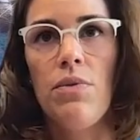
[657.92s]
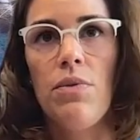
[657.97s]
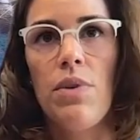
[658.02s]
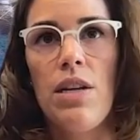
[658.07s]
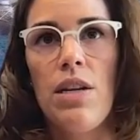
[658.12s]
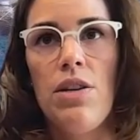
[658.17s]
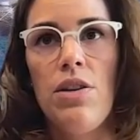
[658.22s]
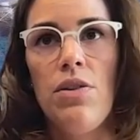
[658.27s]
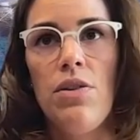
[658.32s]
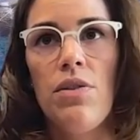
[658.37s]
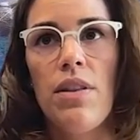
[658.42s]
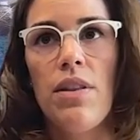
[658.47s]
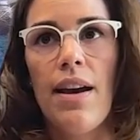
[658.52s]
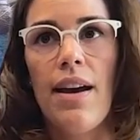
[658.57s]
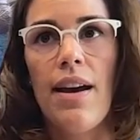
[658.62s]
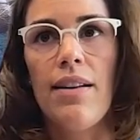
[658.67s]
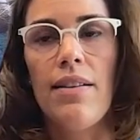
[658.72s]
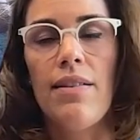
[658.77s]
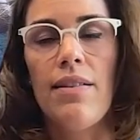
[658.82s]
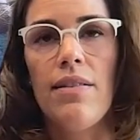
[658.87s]
We knew
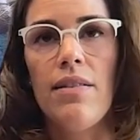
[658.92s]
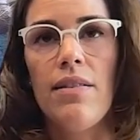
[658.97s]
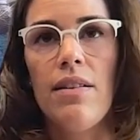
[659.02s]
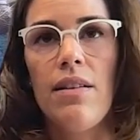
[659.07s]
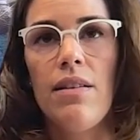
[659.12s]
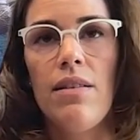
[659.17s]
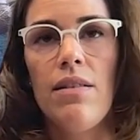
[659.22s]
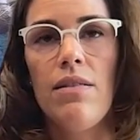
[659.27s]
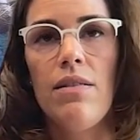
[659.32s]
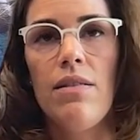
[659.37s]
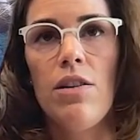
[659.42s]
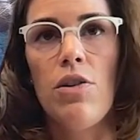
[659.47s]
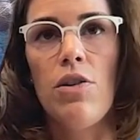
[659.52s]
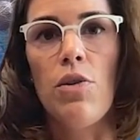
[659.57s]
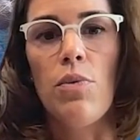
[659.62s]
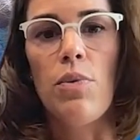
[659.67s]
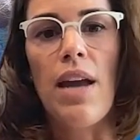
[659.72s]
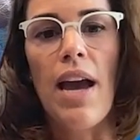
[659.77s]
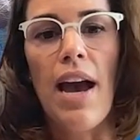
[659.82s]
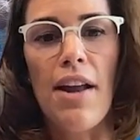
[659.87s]
that, you
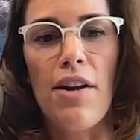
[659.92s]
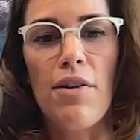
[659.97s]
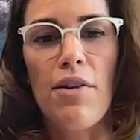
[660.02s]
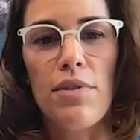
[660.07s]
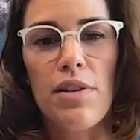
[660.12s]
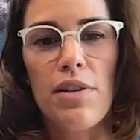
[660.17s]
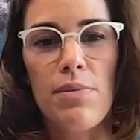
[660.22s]
know, we had a